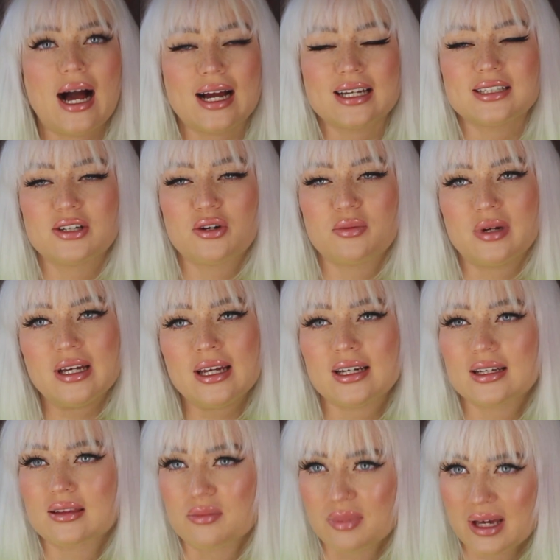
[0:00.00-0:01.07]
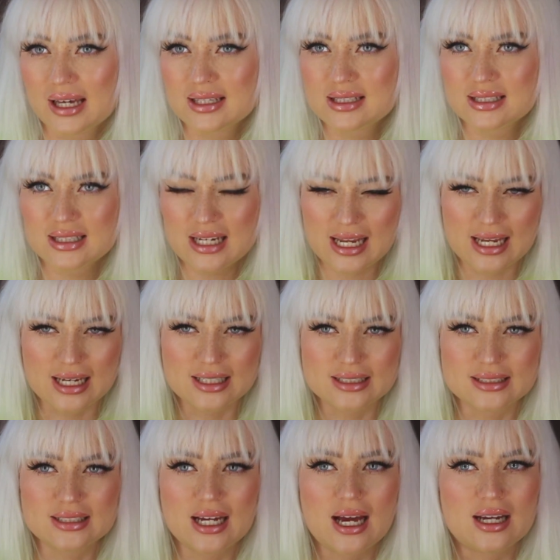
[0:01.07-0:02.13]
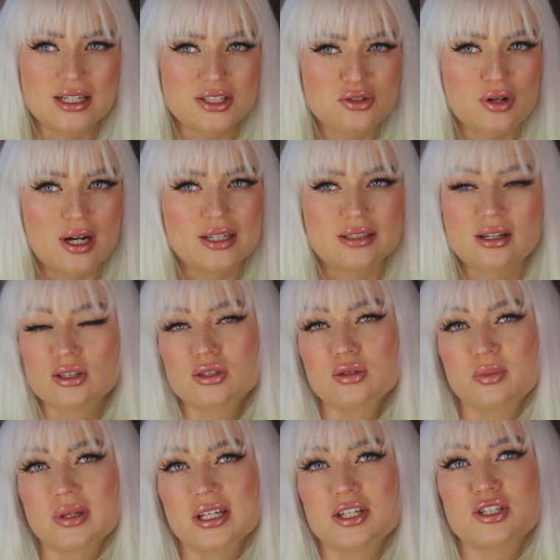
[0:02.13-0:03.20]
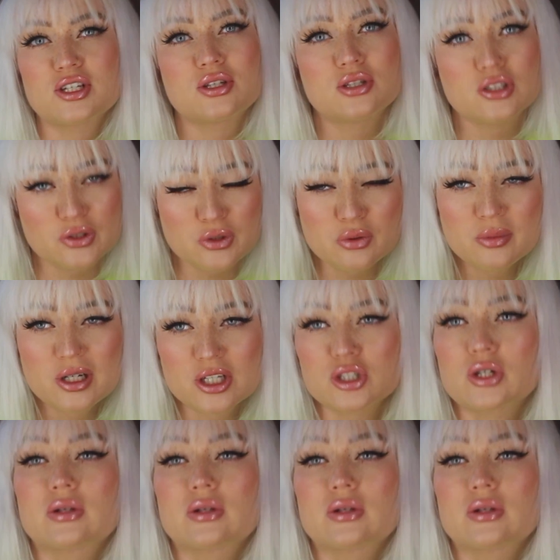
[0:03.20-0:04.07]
I know my hair the best and I try not to bleach it too much,